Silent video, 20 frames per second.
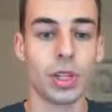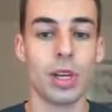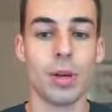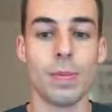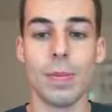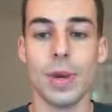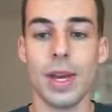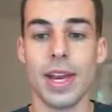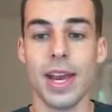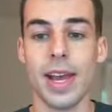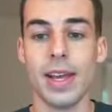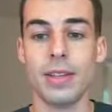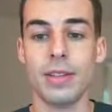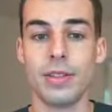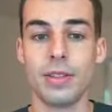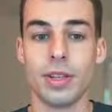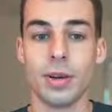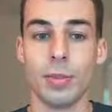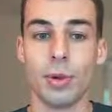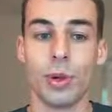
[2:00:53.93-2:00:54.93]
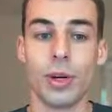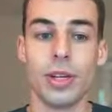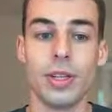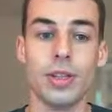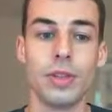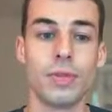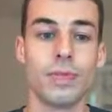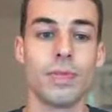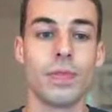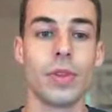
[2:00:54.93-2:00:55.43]
Manhattan
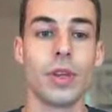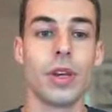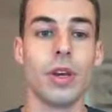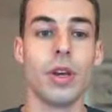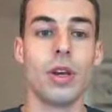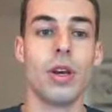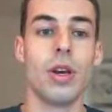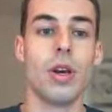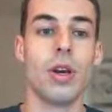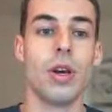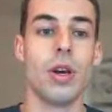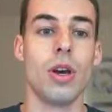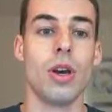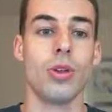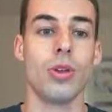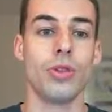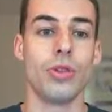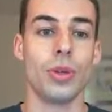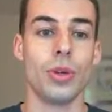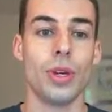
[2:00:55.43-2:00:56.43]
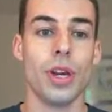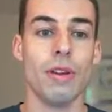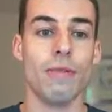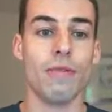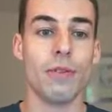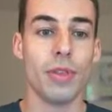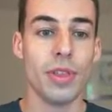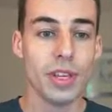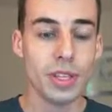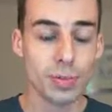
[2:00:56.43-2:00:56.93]
subarrays. So yeah,
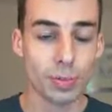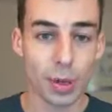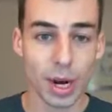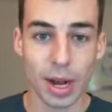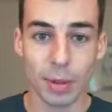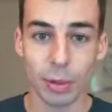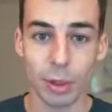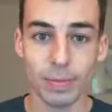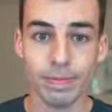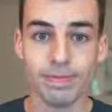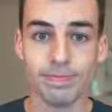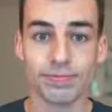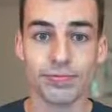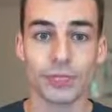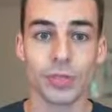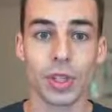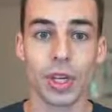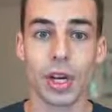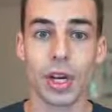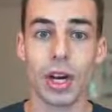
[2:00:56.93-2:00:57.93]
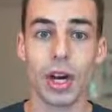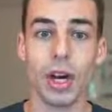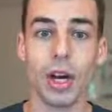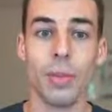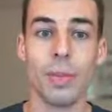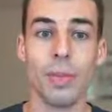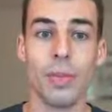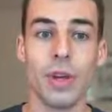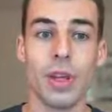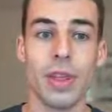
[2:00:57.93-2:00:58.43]
for this problem,
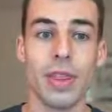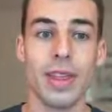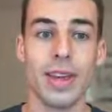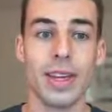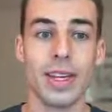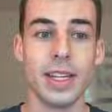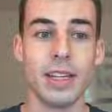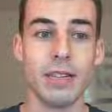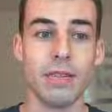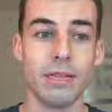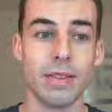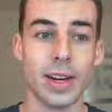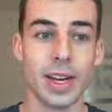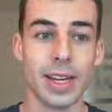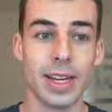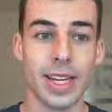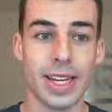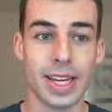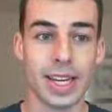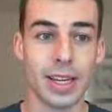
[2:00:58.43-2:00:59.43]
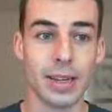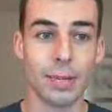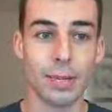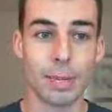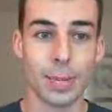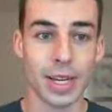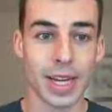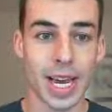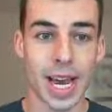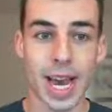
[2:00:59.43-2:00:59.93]
they define a
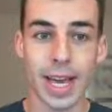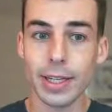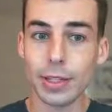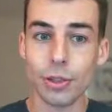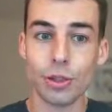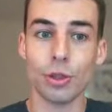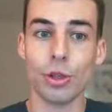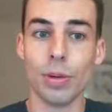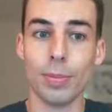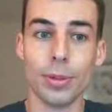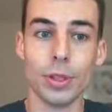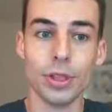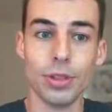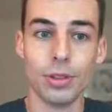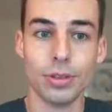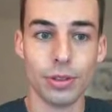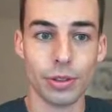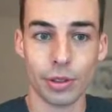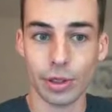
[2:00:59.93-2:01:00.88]
Manhattan triple, or